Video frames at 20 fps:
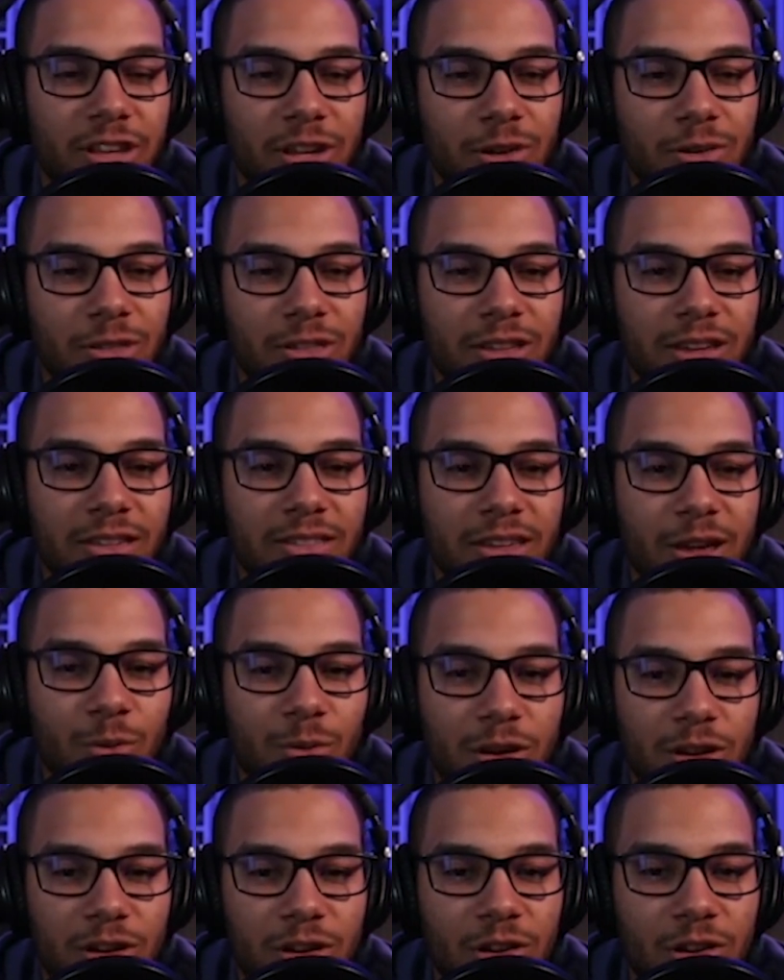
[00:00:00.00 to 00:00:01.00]
Do you think
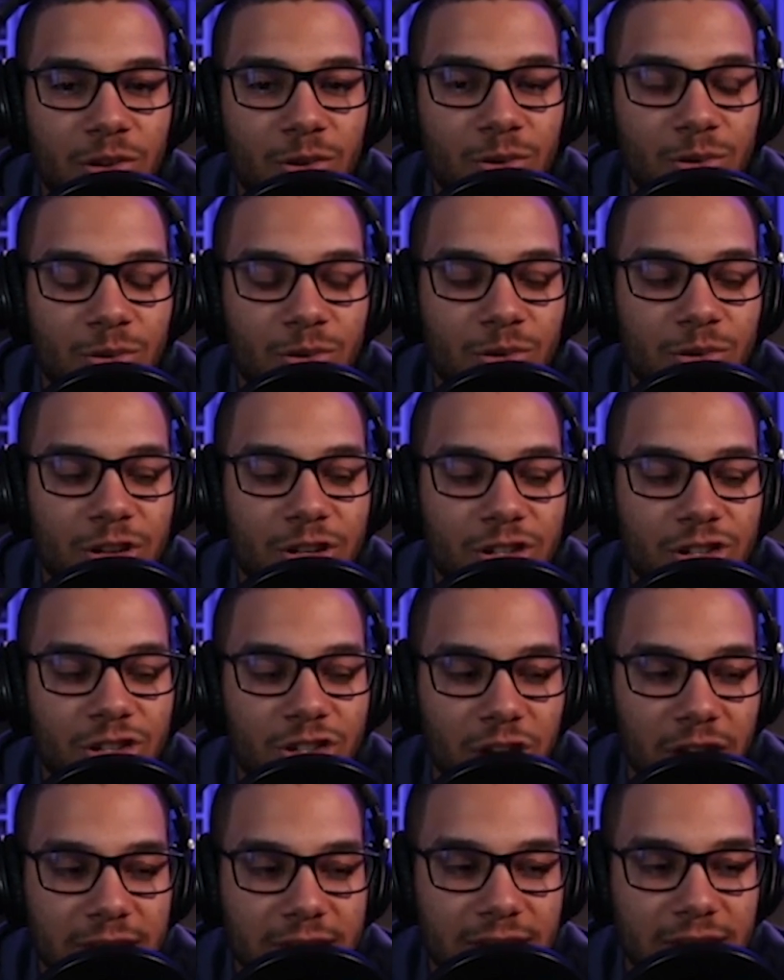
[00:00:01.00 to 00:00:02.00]
they would do
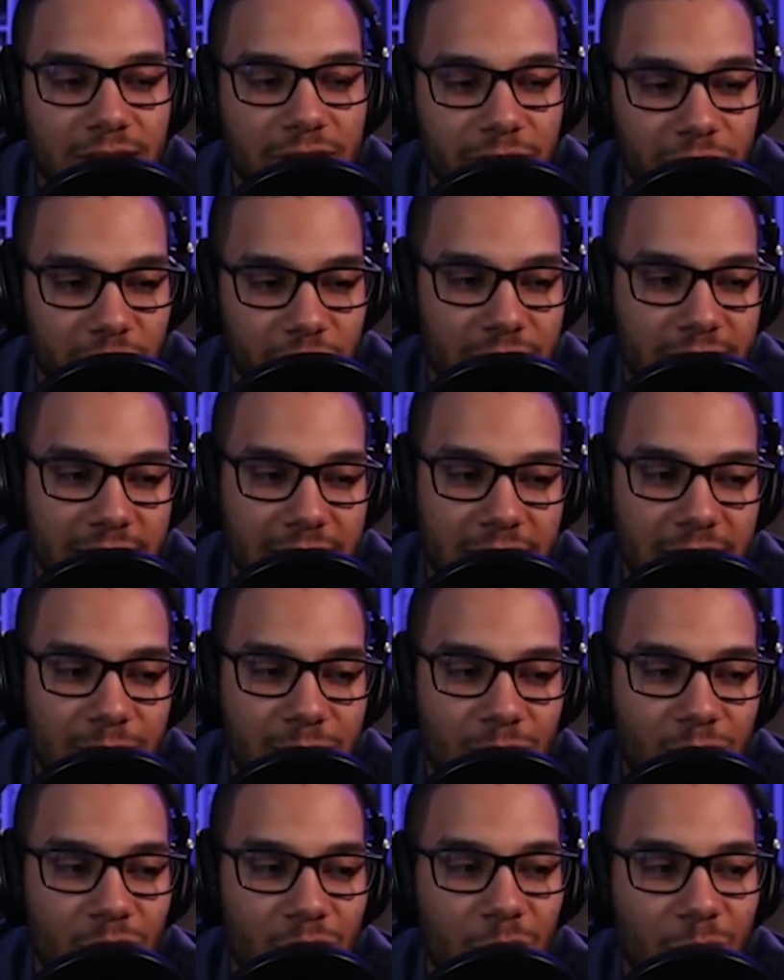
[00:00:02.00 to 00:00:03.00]
just the first
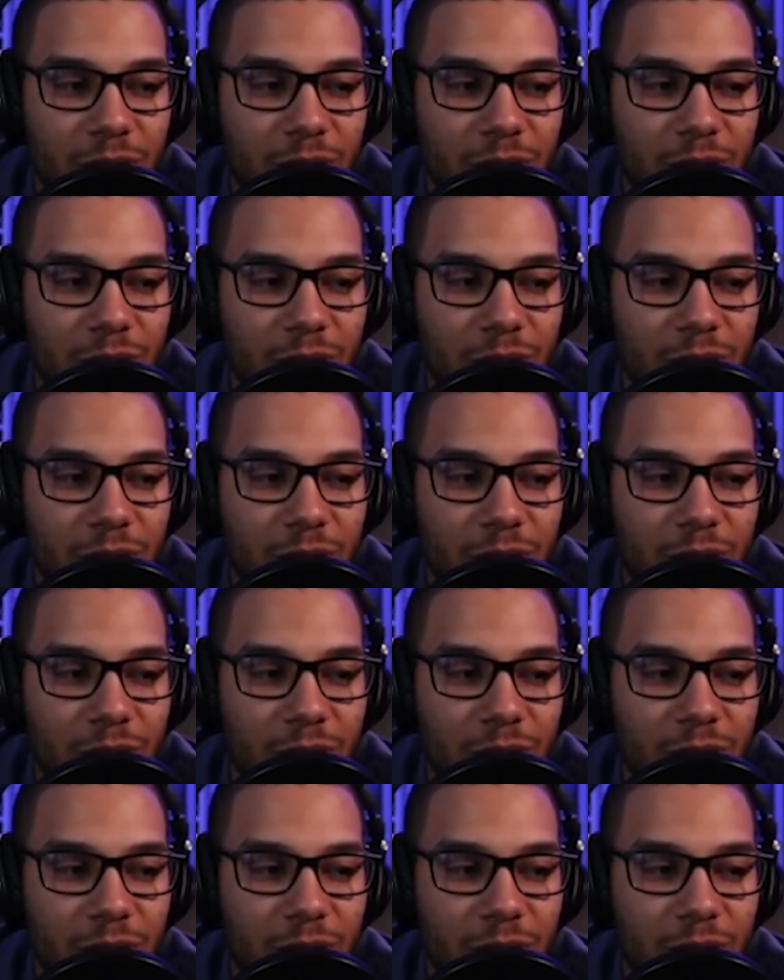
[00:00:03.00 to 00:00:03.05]
game,